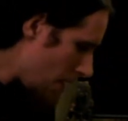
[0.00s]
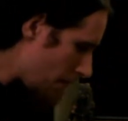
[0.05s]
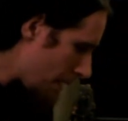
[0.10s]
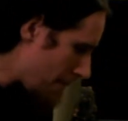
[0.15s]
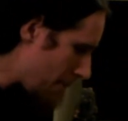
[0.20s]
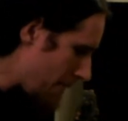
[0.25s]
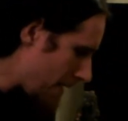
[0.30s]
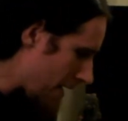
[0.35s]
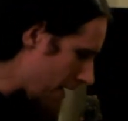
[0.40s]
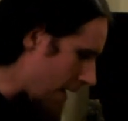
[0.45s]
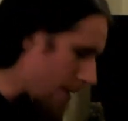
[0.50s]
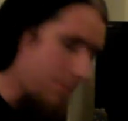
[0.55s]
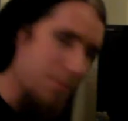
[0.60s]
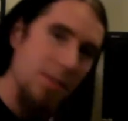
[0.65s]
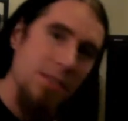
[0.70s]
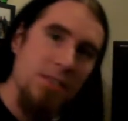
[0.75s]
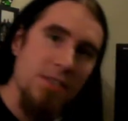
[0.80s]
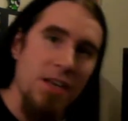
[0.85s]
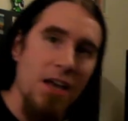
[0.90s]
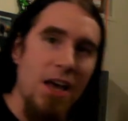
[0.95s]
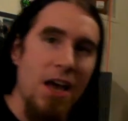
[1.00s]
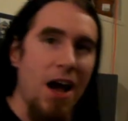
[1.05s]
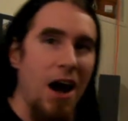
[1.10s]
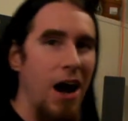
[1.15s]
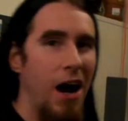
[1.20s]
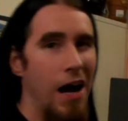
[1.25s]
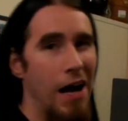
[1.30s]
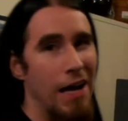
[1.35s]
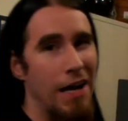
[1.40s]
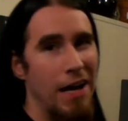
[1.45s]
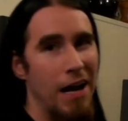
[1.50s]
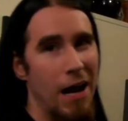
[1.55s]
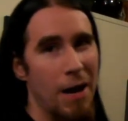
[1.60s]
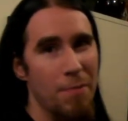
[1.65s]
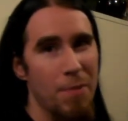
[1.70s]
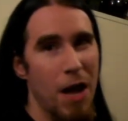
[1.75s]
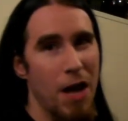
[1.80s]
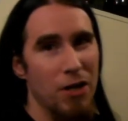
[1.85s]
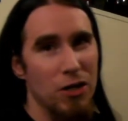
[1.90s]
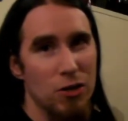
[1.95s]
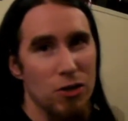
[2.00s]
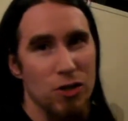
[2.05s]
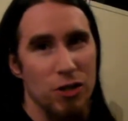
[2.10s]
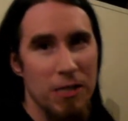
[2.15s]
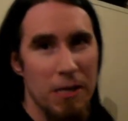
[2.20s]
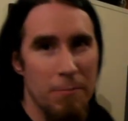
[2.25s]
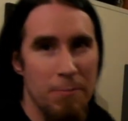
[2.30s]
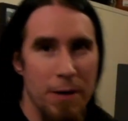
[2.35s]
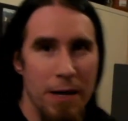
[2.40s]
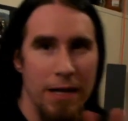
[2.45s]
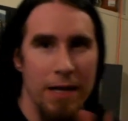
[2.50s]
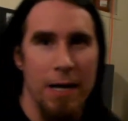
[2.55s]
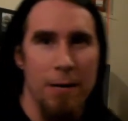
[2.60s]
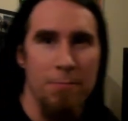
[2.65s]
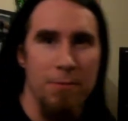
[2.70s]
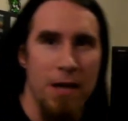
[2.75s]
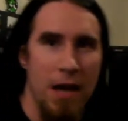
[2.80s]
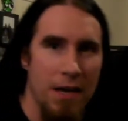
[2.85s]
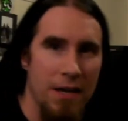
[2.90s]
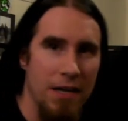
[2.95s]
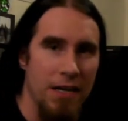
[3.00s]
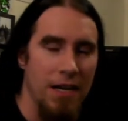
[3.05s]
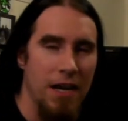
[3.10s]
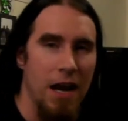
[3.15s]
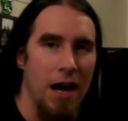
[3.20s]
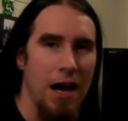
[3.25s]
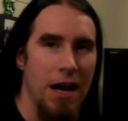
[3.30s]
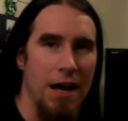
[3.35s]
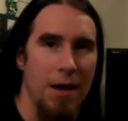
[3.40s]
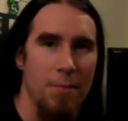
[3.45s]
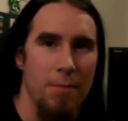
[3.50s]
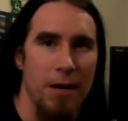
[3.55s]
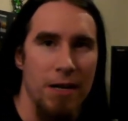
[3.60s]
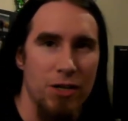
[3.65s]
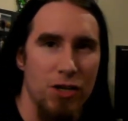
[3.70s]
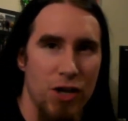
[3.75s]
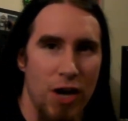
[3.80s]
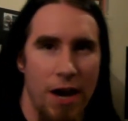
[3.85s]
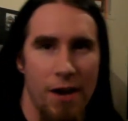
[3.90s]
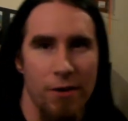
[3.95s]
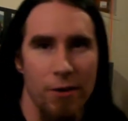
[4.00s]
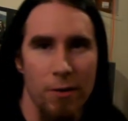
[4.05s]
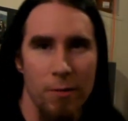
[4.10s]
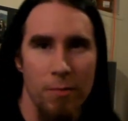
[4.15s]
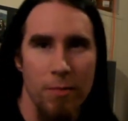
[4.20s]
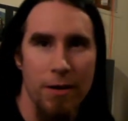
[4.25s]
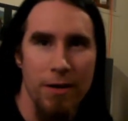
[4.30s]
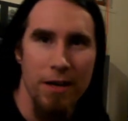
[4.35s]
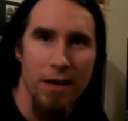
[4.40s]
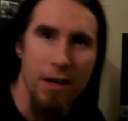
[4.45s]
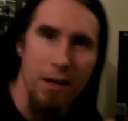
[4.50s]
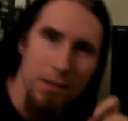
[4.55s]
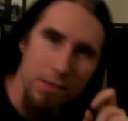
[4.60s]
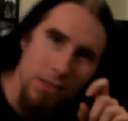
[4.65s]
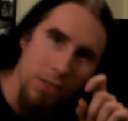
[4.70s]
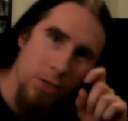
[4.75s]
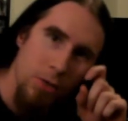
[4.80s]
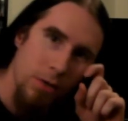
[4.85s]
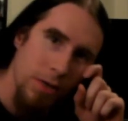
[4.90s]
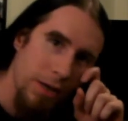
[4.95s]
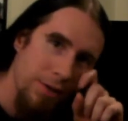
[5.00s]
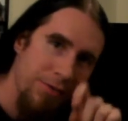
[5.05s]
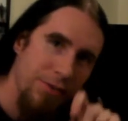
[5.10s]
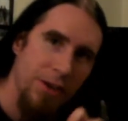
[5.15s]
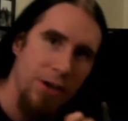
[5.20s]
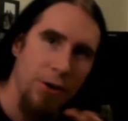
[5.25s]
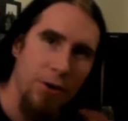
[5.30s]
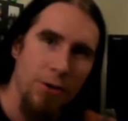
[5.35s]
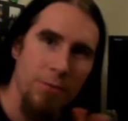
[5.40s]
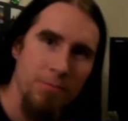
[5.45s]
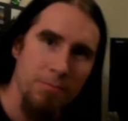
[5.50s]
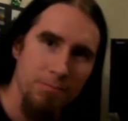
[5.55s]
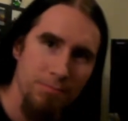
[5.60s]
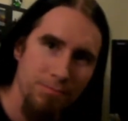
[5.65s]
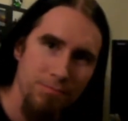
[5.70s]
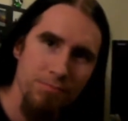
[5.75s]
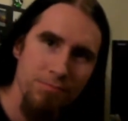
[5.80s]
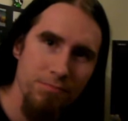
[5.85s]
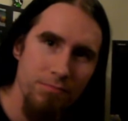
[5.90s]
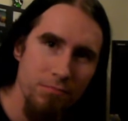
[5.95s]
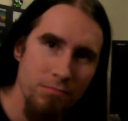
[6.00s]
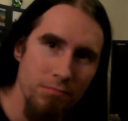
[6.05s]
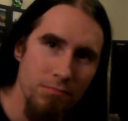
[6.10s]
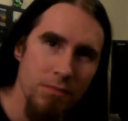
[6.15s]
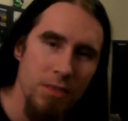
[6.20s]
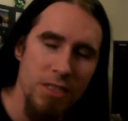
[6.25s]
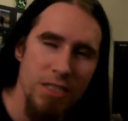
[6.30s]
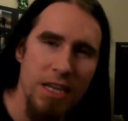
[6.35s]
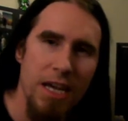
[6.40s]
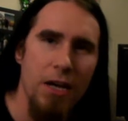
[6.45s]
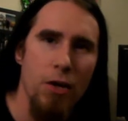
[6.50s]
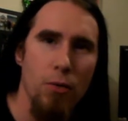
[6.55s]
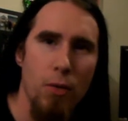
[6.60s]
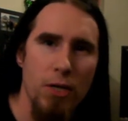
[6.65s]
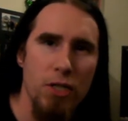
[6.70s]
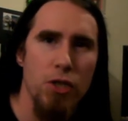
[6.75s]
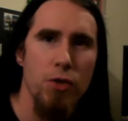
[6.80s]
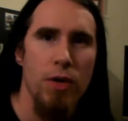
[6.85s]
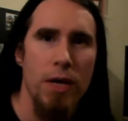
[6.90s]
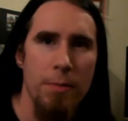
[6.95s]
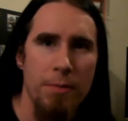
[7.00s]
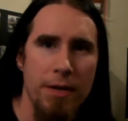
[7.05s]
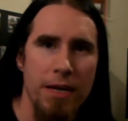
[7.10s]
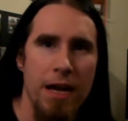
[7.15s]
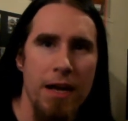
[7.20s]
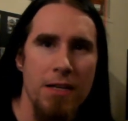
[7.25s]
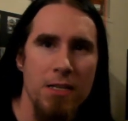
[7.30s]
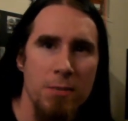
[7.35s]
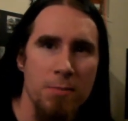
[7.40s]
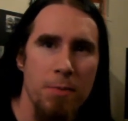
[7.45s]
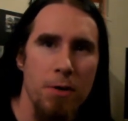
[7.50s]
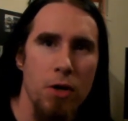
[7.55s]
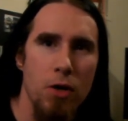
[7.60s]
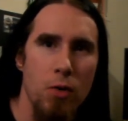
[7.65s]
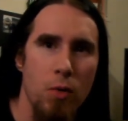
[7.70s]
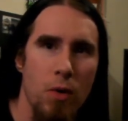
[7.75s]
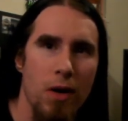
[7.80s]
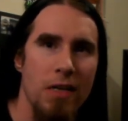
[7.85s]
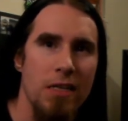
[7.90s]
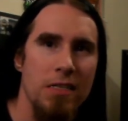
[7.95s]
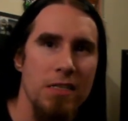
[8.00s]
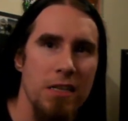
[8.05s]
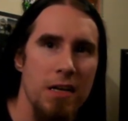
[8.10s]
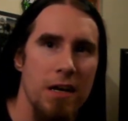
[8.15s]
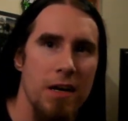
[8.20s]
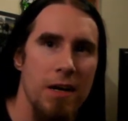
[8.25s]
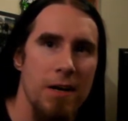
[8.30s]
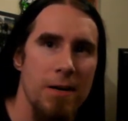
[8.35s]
pickups. I'm not usually a pickup kind of guy on my channel, but you know what? I figured Seattle Retro Gaming Expo was